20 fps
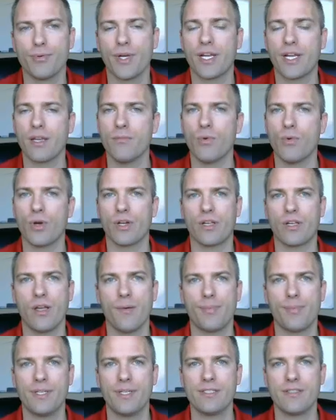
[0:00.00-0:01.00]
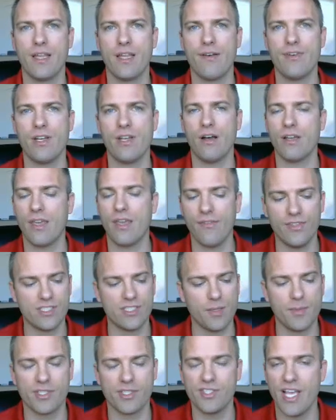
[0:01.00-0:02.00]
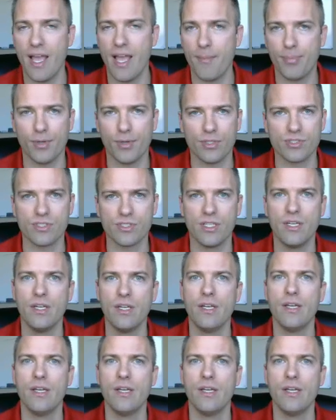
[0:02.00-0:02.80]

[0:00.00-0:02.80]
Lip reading: Brick and mortar companies love it. I'll give you some examples.